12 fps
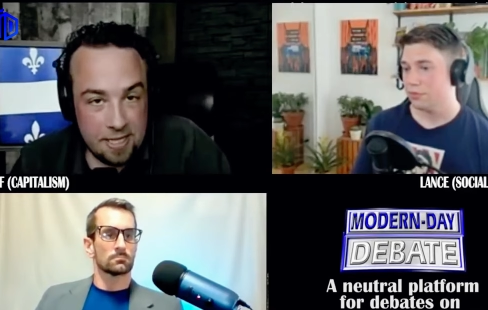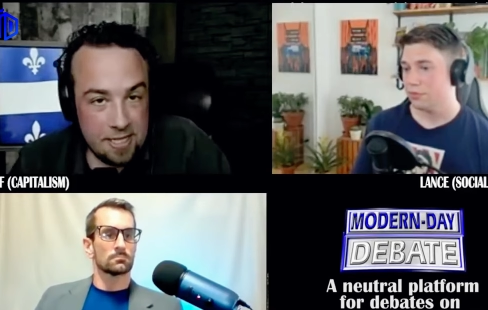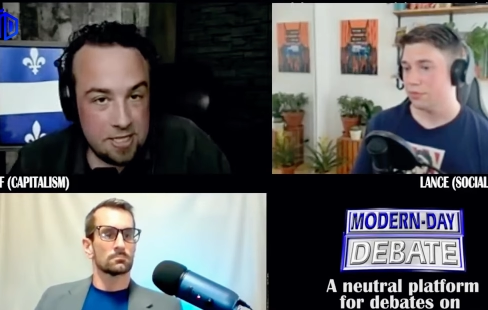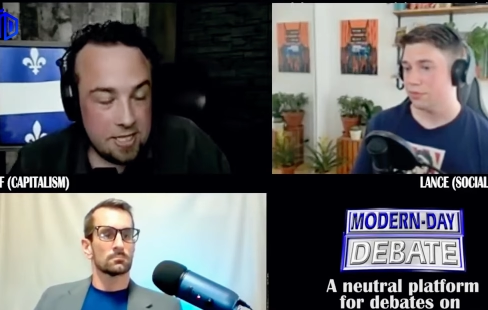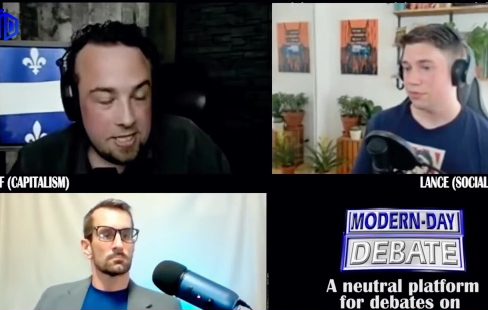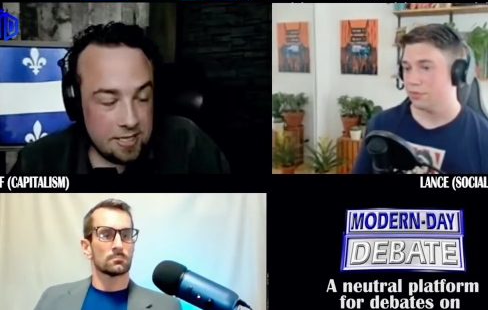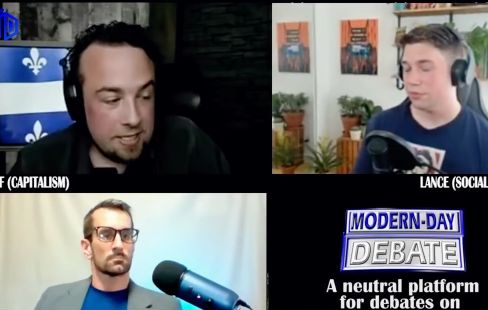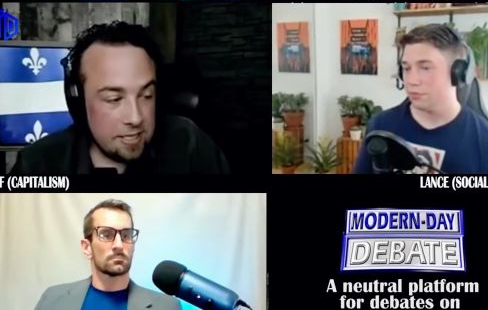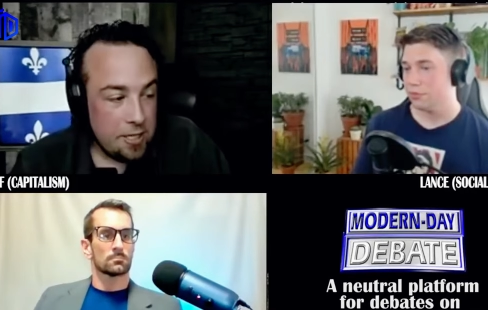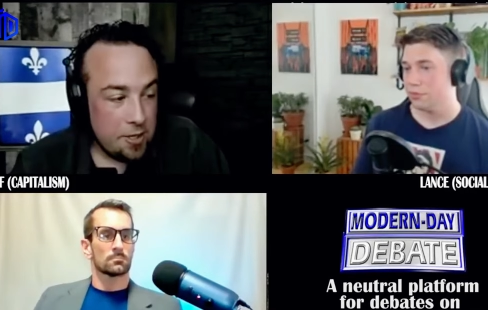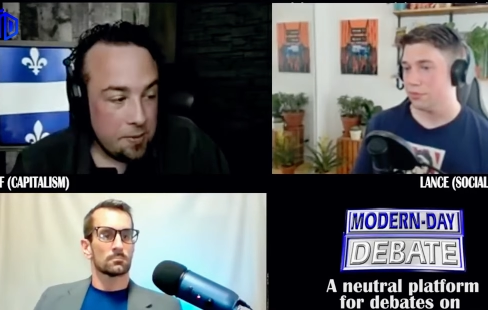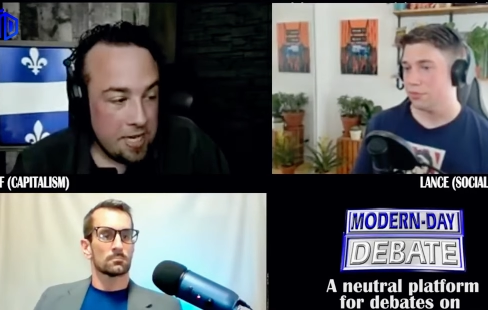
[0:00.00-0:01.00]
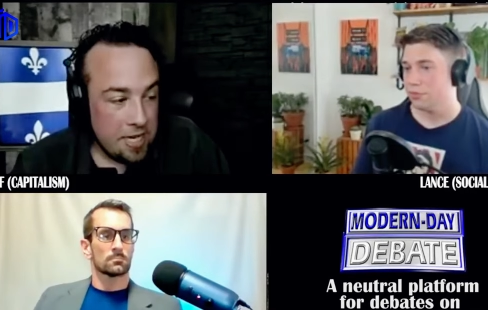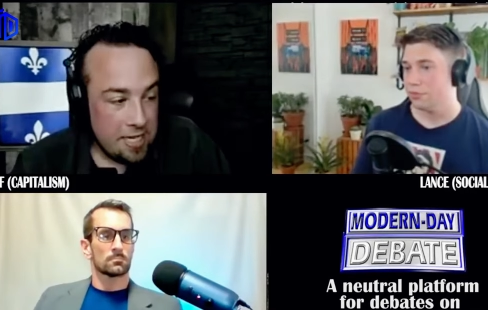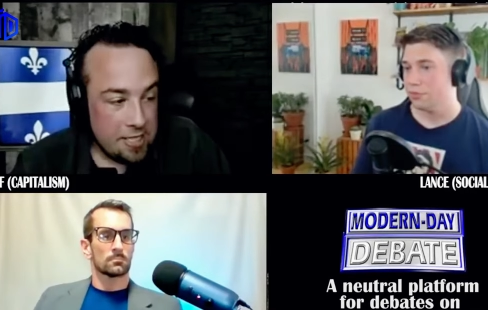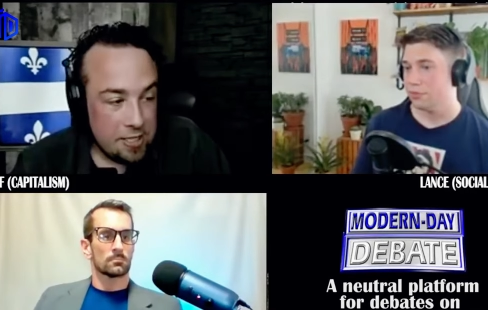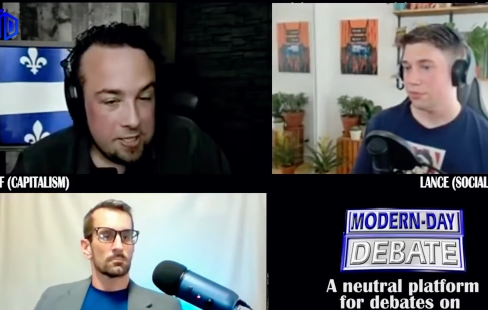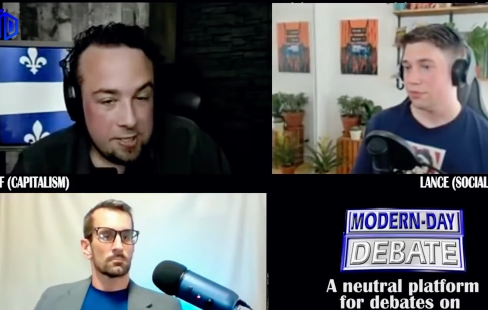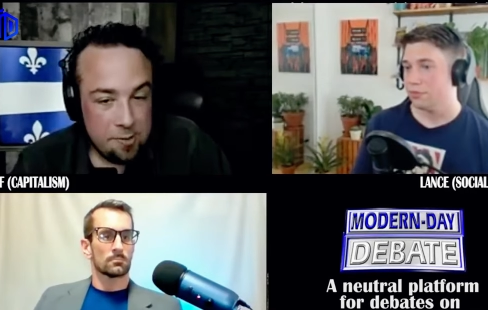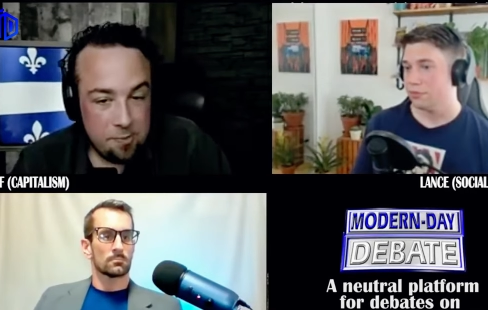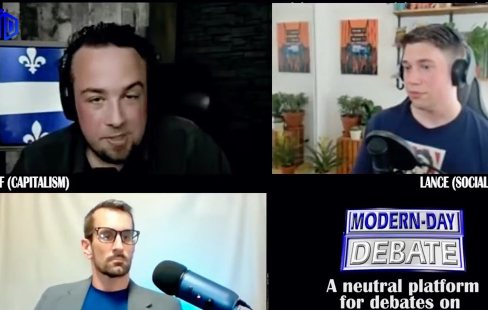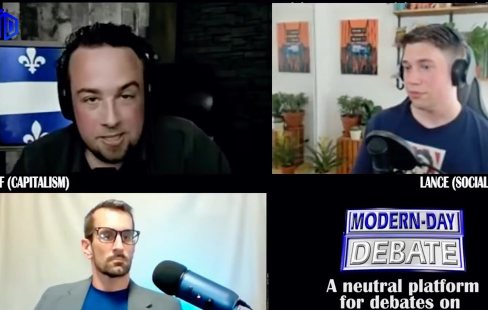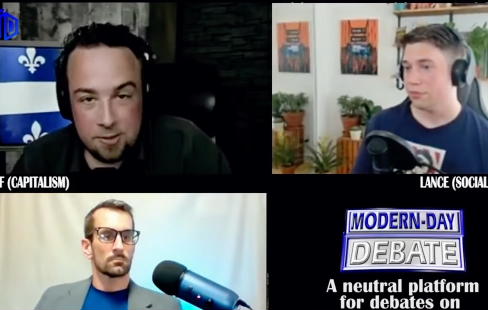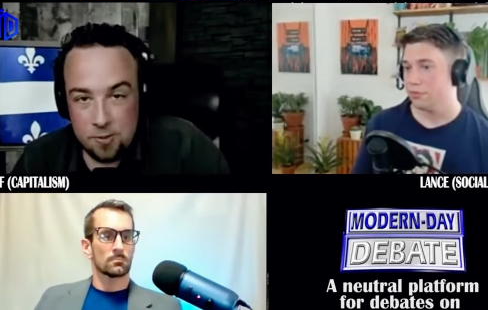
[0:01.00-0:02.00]
Speaker 1: genetic correlation
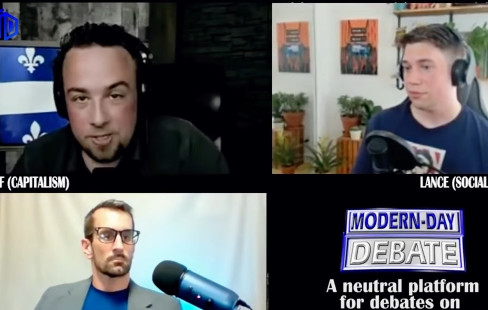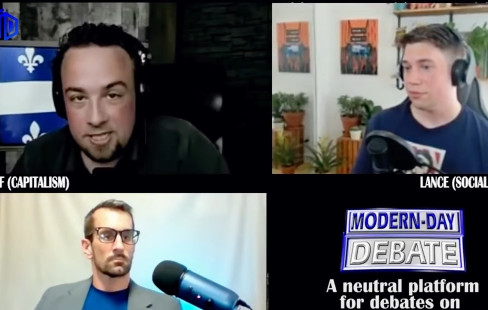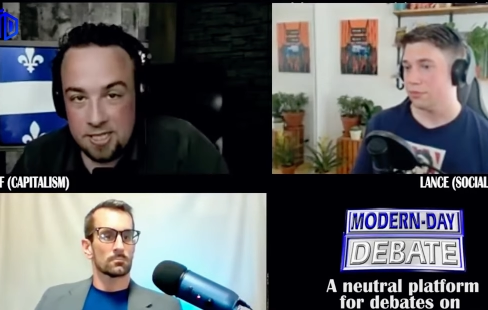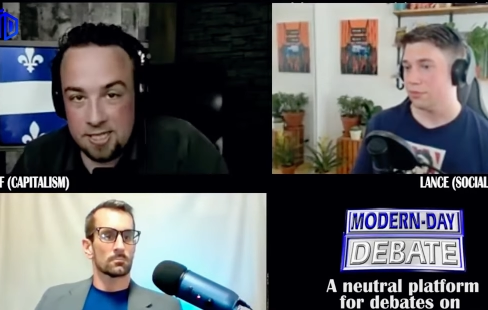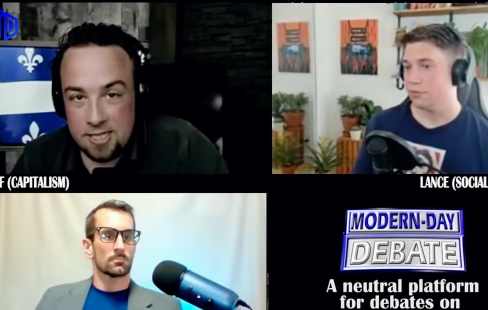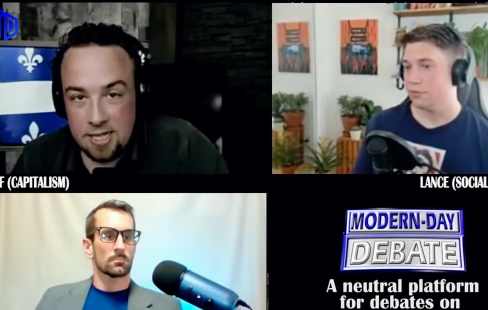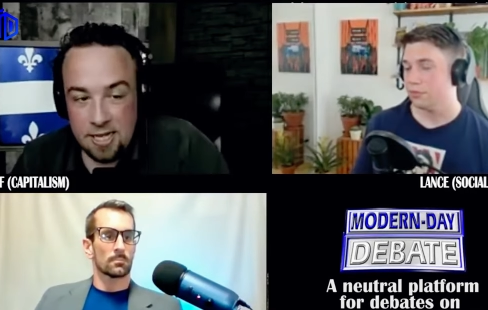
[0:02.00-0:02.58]
between